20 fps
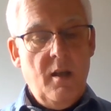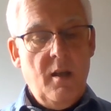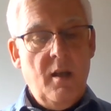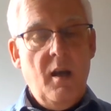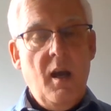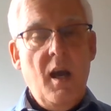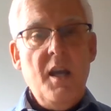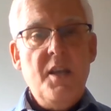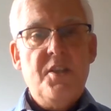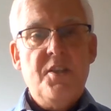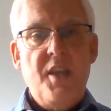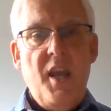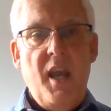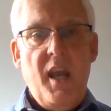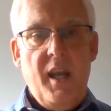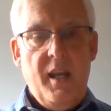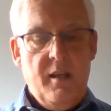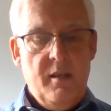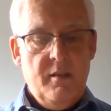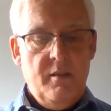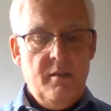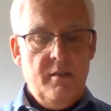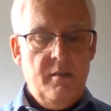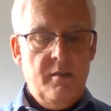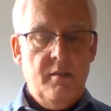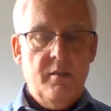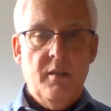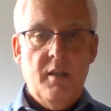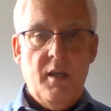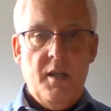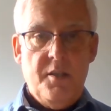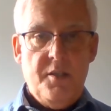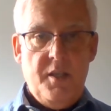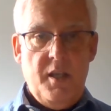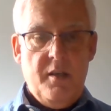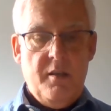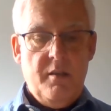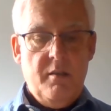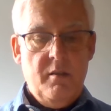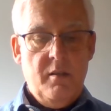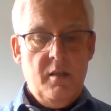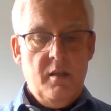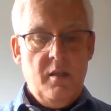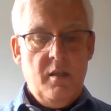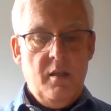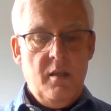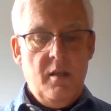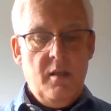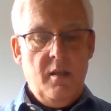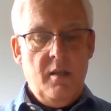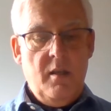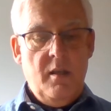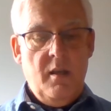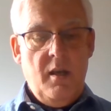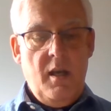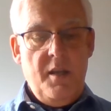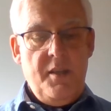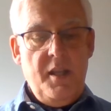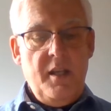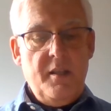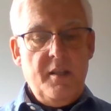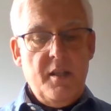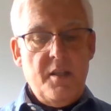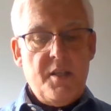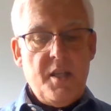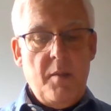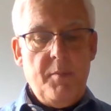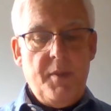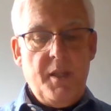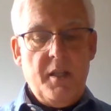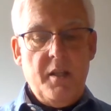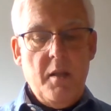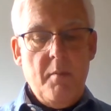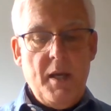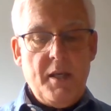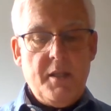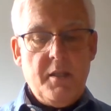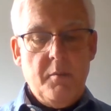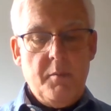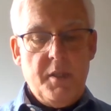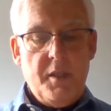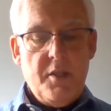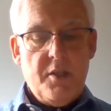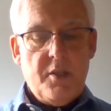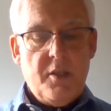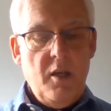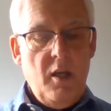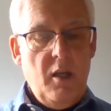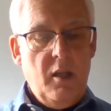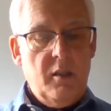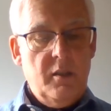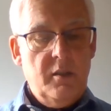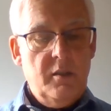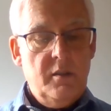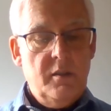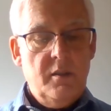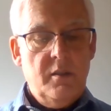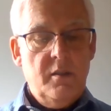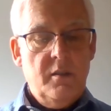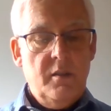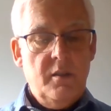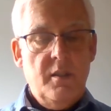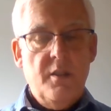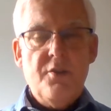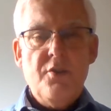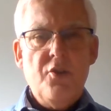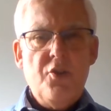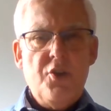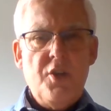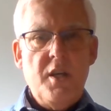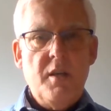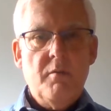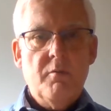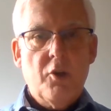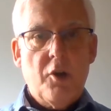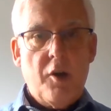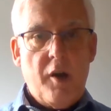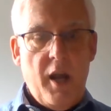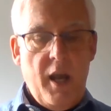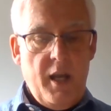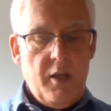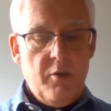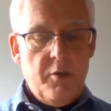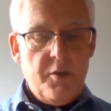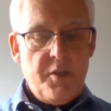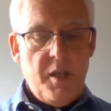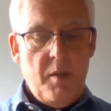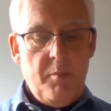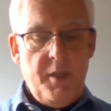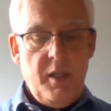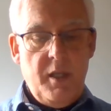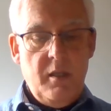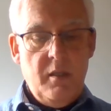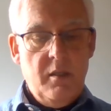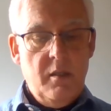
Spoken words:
"I say," I said, "I think there's something the matter with this girl. Isn't she crying or something?